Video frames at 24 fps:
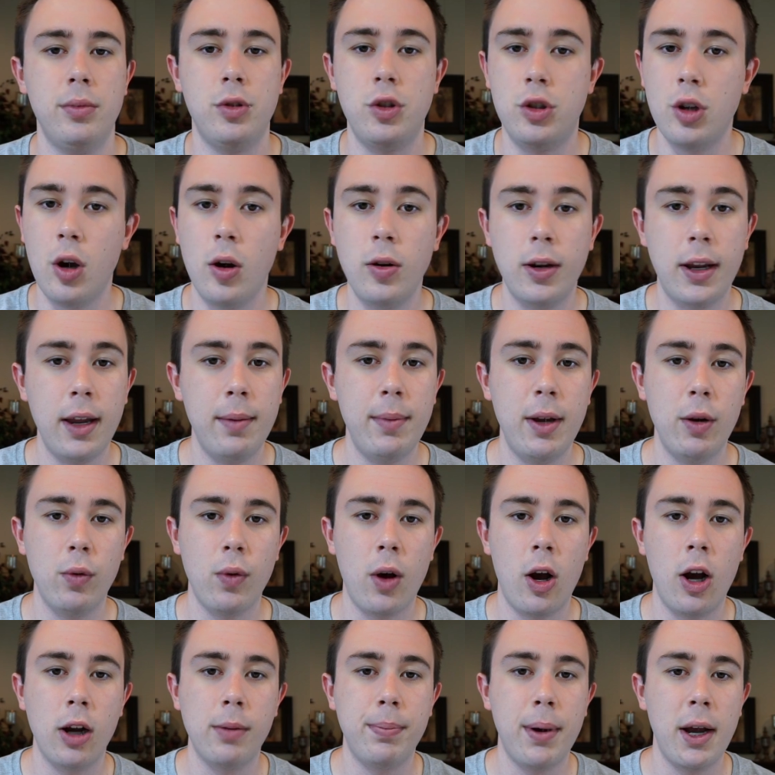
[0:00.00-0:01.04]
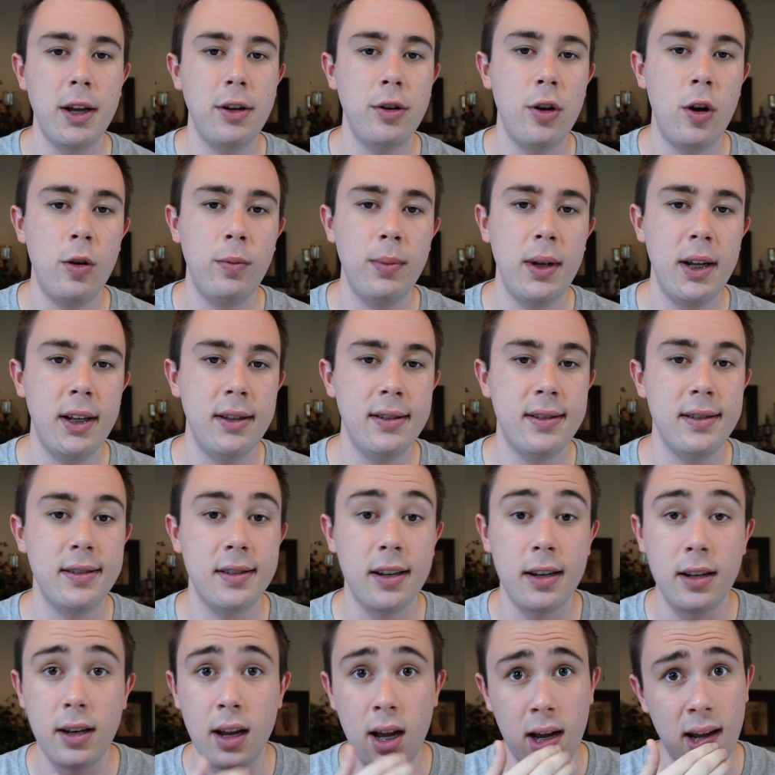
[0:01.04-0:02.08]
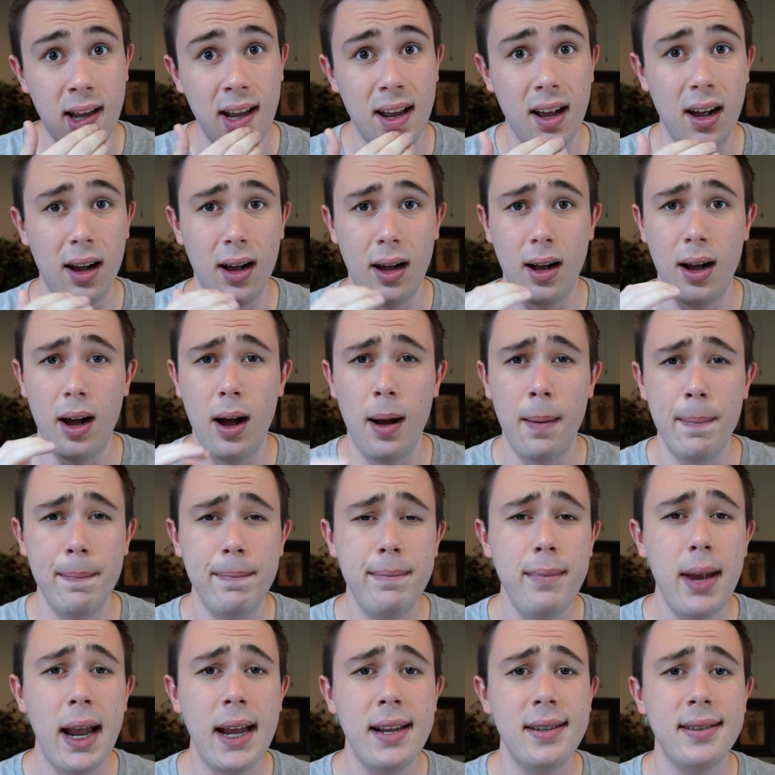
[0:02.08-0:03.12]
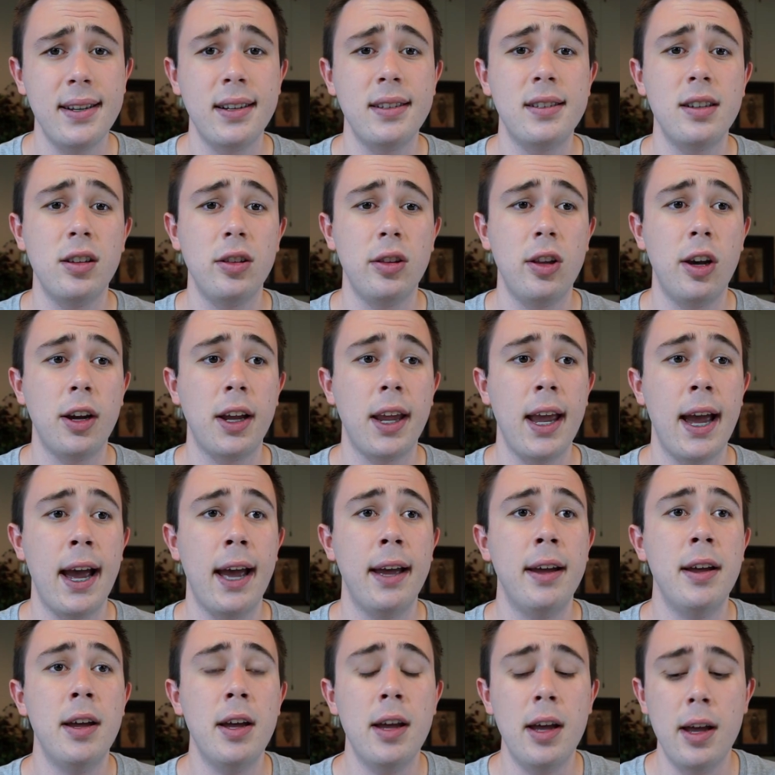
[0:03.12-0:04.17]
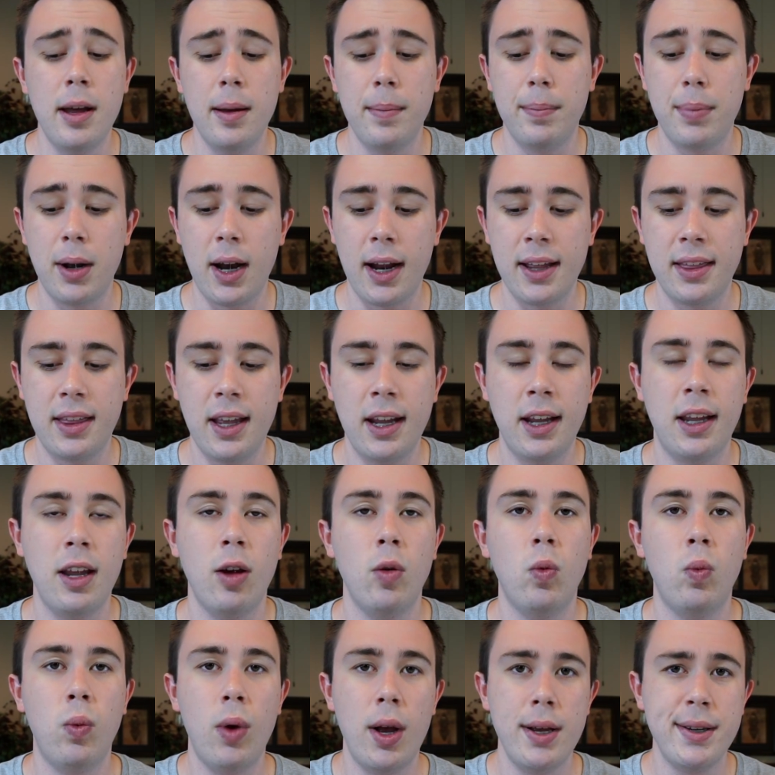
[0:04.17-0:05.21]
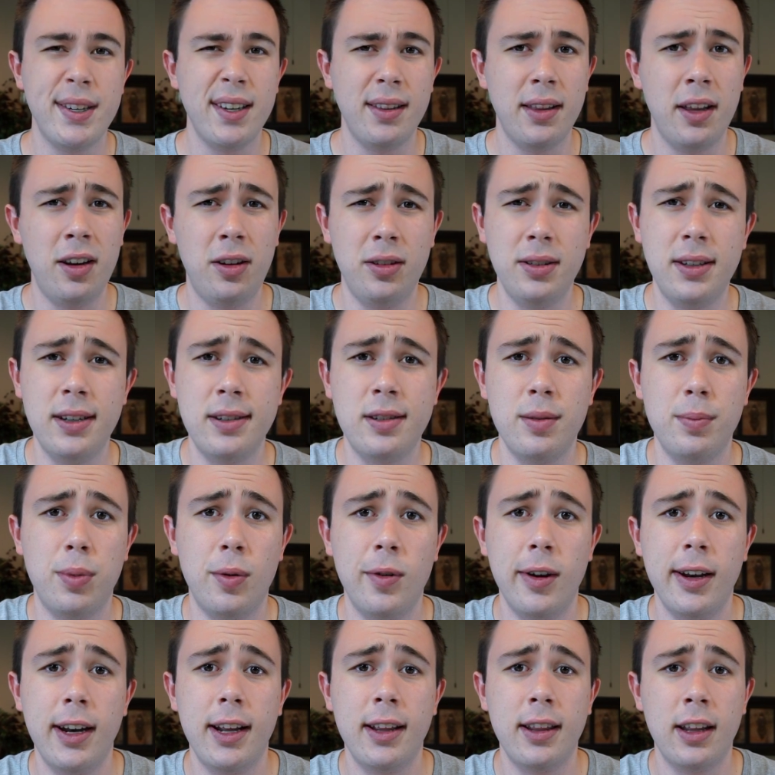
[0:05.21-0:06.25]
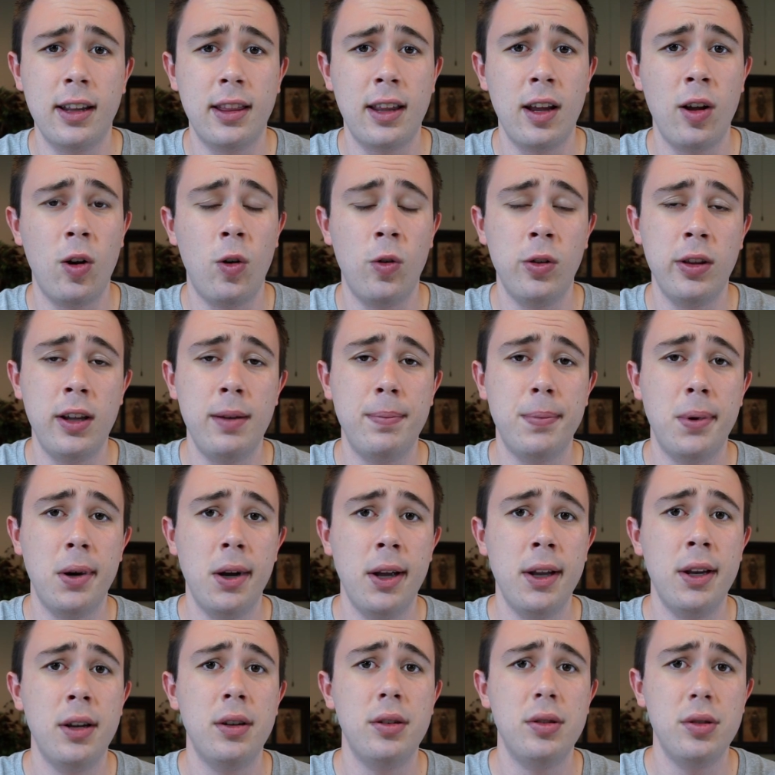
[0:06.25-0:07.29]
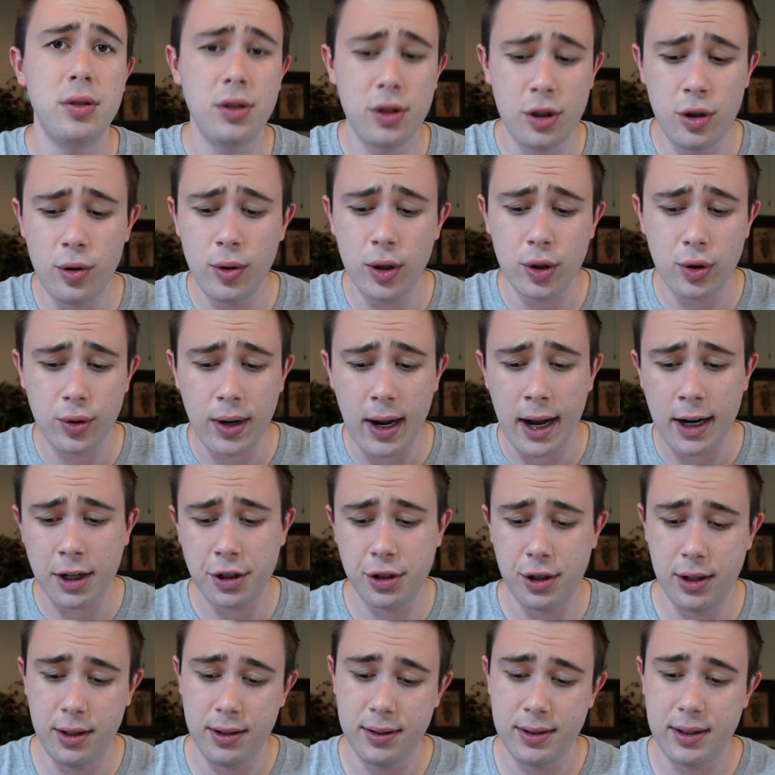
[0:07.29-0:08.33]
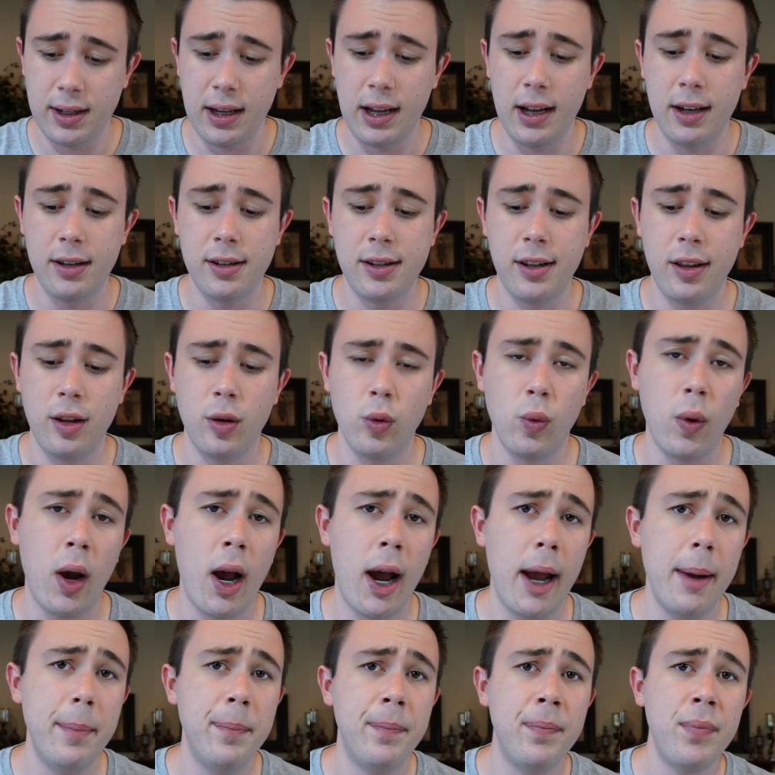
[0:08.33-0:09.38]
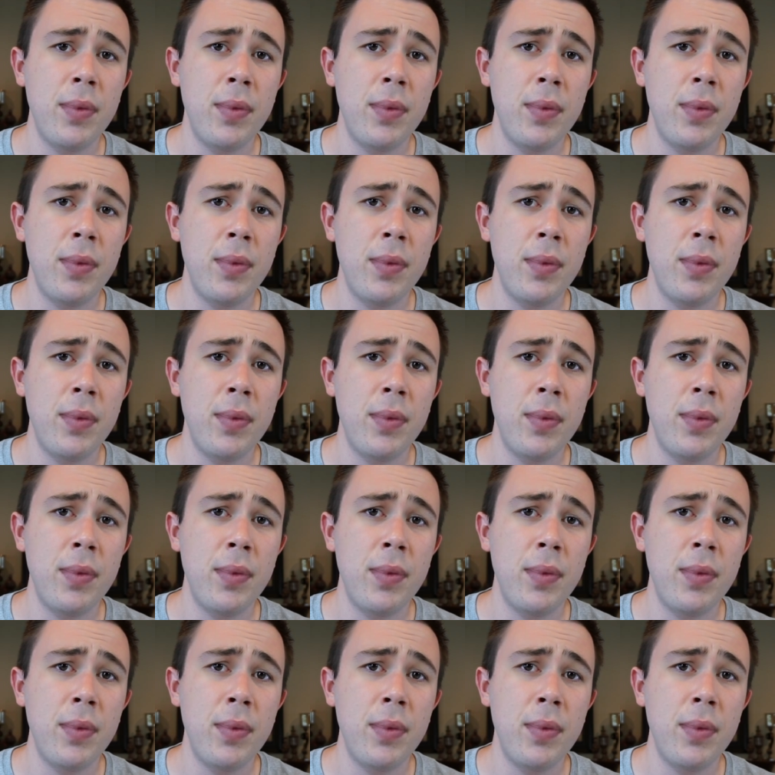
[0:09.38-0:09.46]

Don't get me wrong, by no means is it not amazing to look at, but I think it was a little disappointing that they only put 2 attractions into the ride.